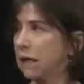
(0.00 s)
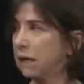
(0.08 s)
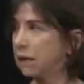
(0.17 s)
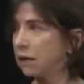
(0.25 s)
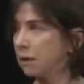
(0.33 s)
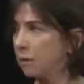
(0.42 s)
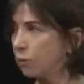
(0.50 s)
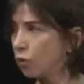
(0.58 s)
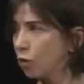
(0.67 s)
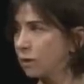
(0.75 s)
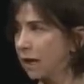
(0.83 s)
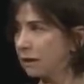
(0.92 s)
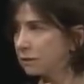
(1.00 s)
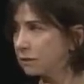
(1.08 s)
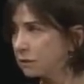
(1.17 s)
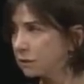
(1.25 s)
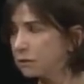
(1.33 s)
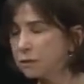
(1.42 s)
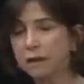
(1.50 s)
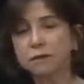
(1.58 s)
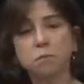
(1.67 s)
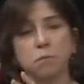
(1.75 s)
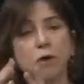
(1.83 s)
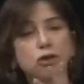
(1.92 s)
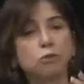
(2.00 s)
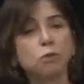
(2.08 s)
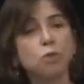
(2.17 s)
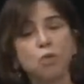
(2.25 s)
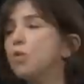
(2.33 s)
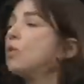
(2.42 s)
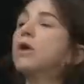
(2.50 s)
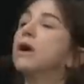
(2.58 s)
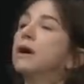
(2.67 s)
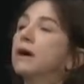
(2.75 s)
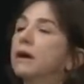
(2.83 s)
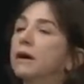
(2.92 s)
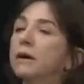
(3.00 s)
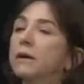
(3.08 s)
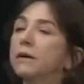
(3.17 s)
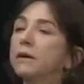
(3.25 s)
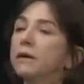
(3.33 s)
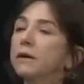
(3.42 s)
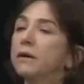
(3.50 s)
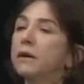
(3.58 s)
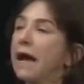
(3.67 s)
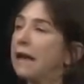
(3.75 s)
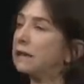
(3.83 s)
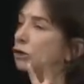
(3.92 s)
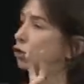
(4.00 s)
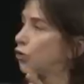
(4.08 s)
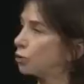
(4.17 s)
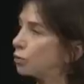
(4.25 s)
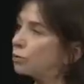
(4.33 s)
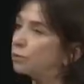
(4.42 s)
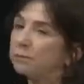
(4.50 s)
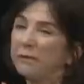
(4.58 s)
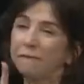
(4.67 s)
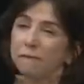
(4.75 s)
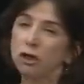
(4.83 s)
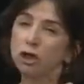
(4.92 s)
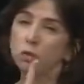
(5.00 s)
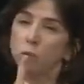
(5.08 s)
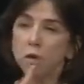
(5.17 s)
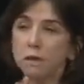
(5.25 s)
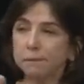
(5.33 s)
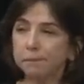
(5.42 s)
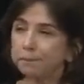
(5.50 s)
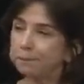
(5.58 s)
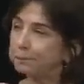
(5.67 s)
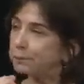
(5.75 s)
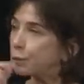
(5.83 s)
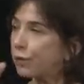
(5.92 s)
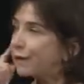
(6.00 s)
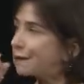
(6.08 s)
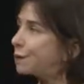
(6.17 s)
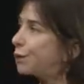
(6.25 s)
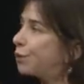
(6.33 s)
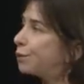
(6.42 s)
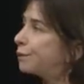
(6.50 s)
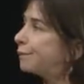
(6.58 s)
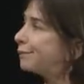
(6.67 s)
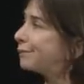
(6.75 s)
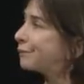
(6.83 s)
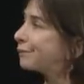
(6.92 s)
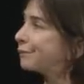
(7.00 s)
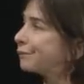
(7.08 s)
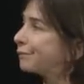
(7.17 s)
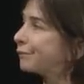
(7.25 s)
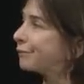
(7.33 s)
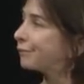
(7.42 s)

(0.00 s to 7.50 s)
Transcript: piece I think really came into play afterwards, um, and during the sec- the second protest, I think it was much more an issue, but not so much during that